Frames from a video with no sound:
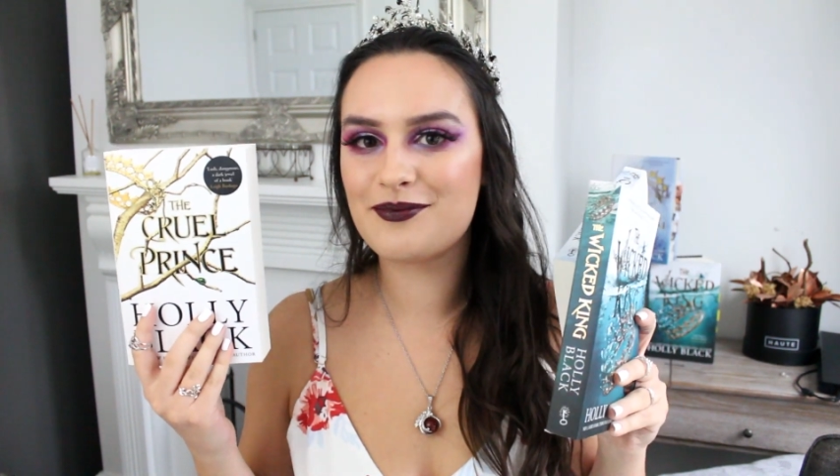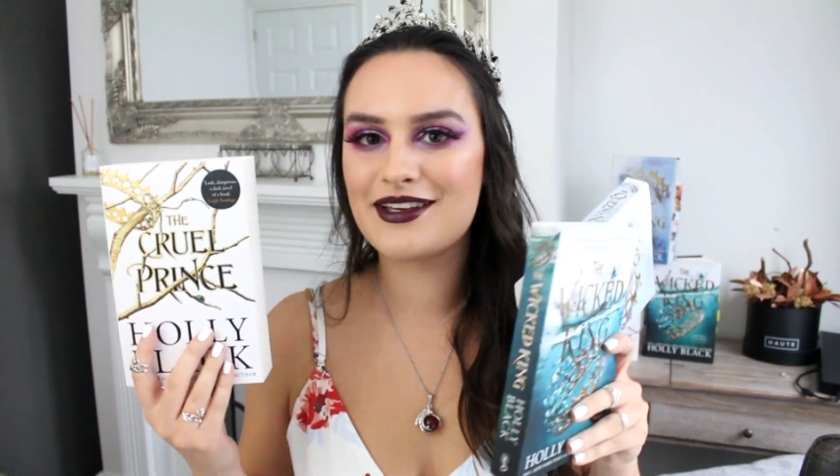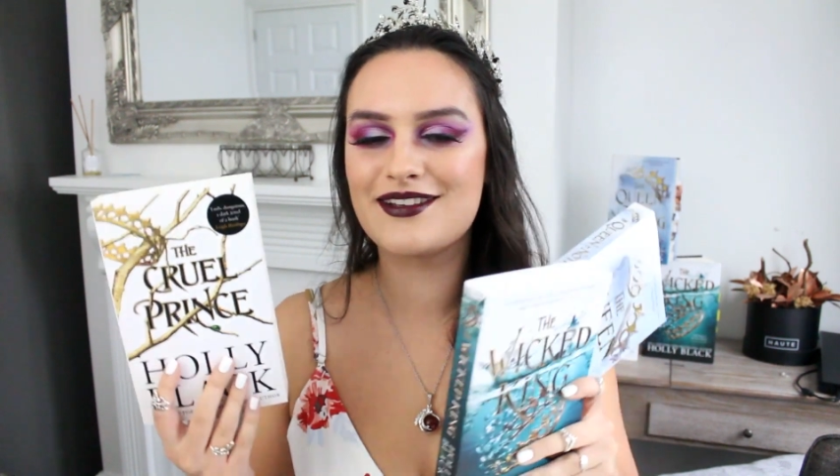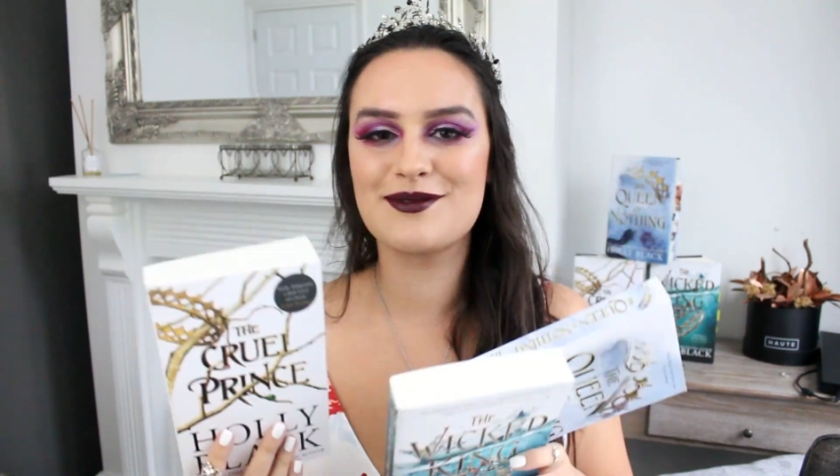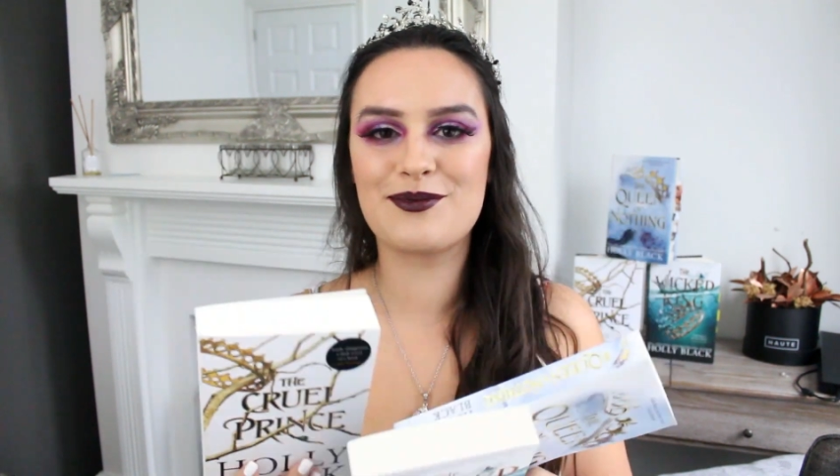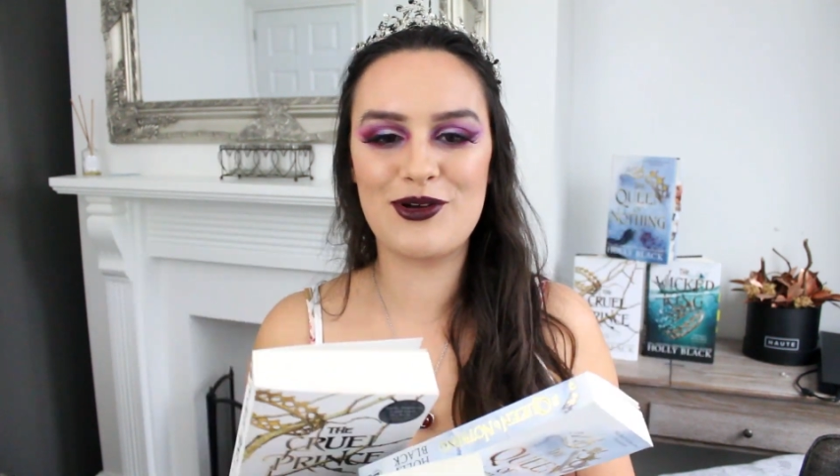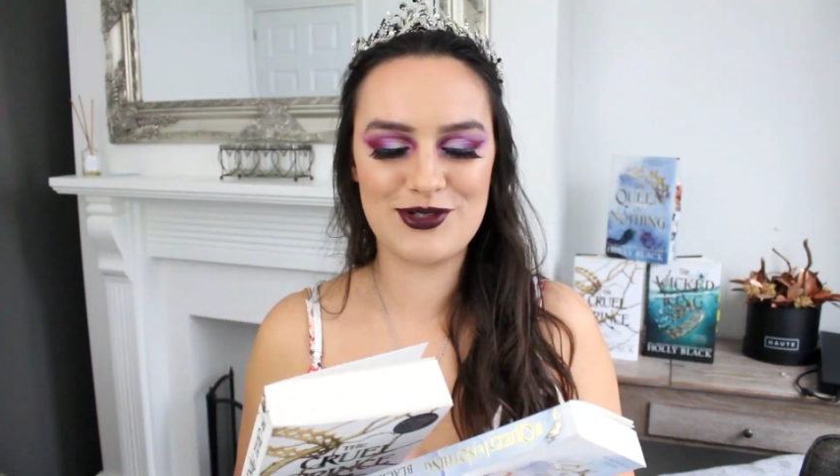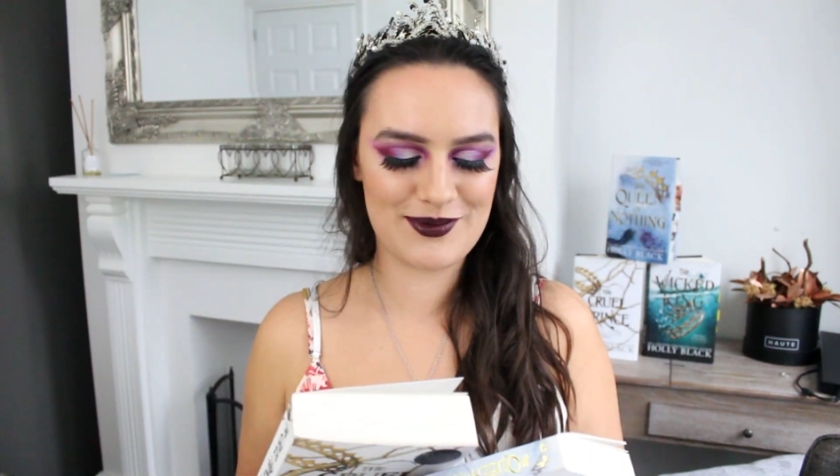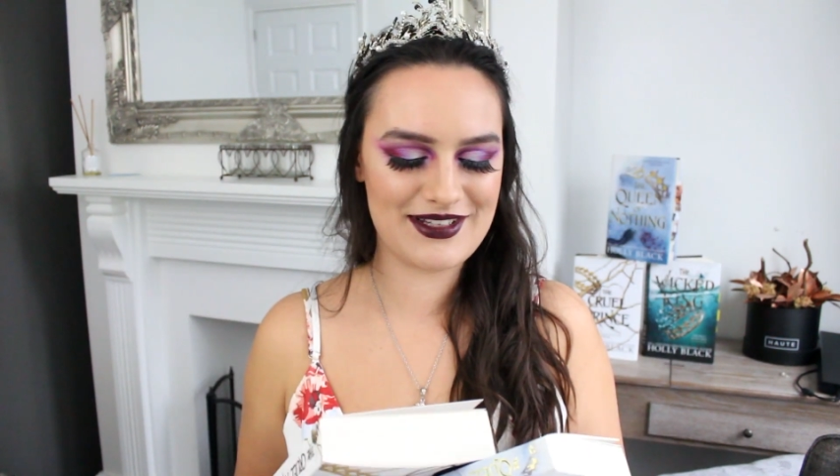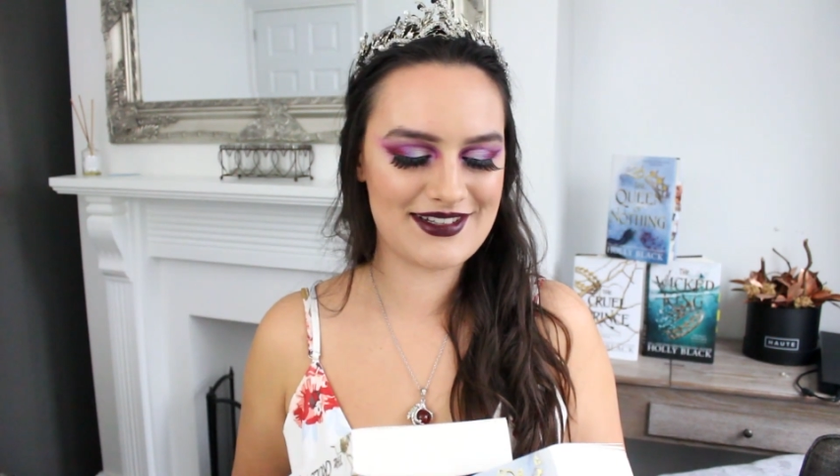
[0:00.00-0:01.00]
because a
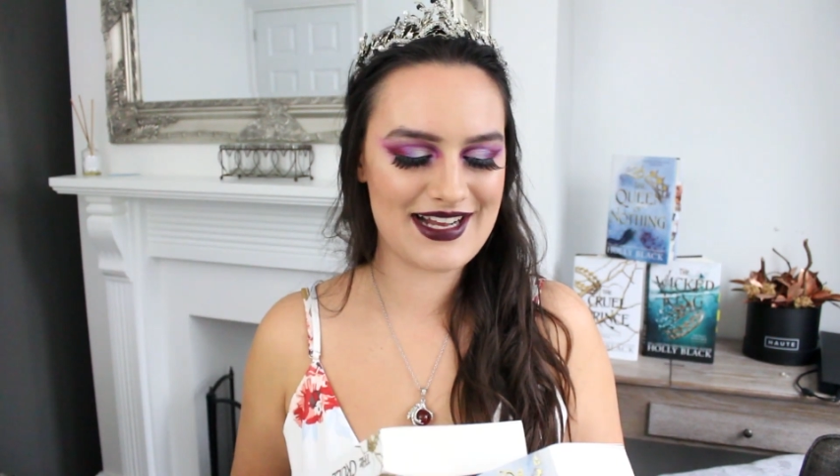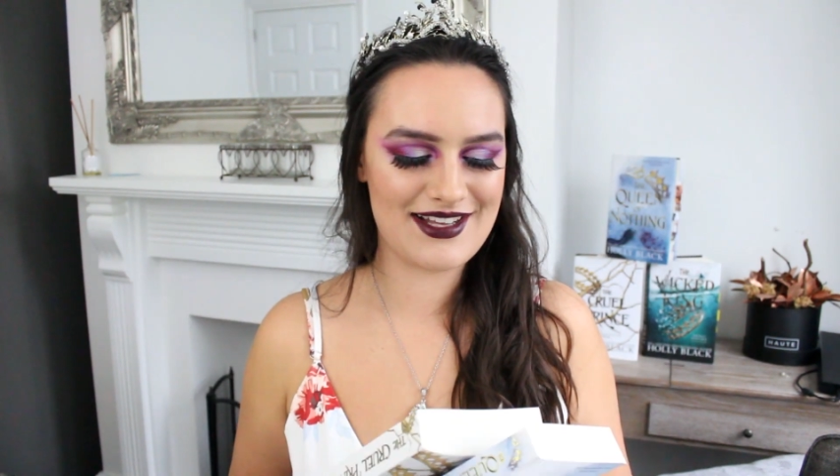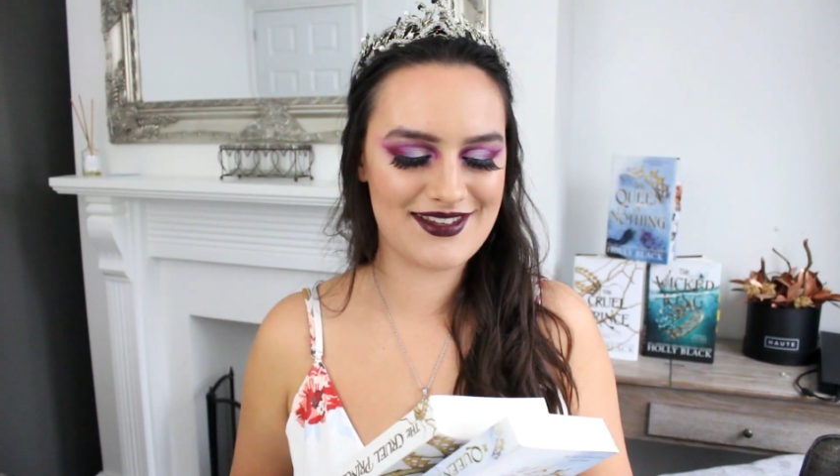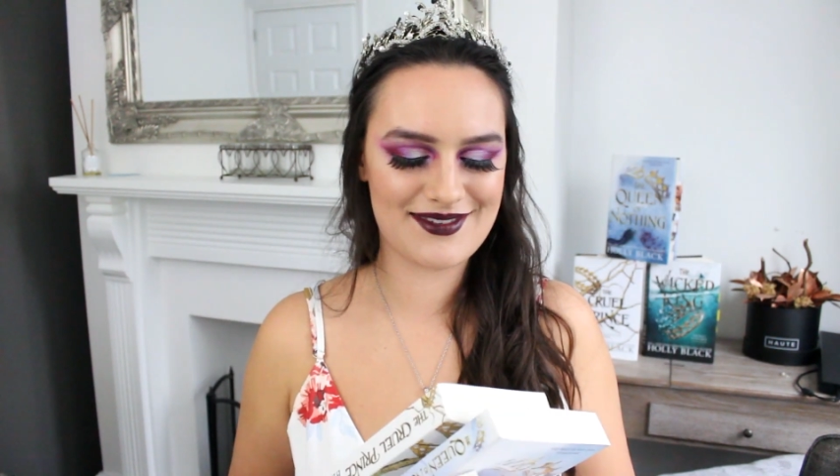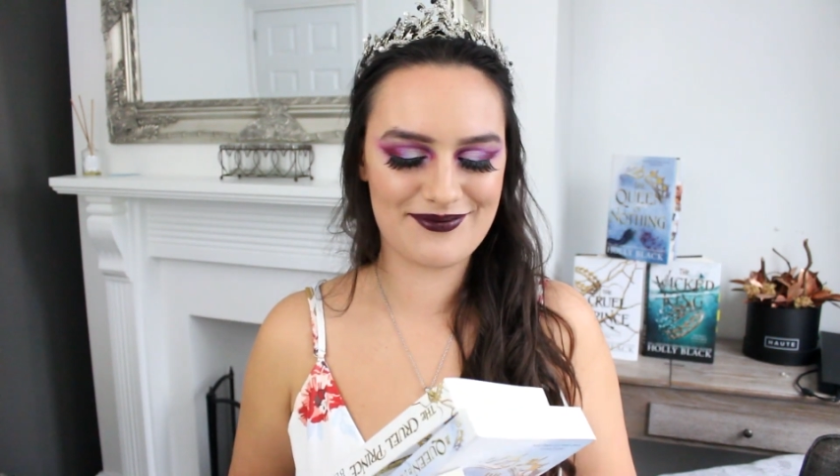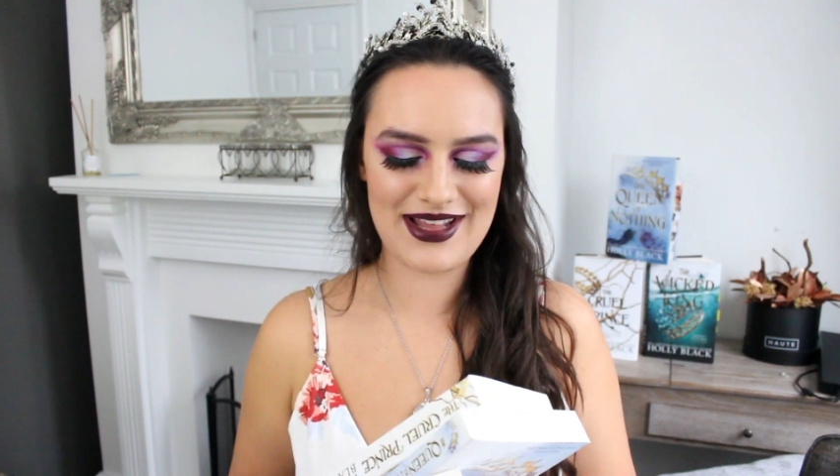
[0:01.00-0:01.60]
plot twist has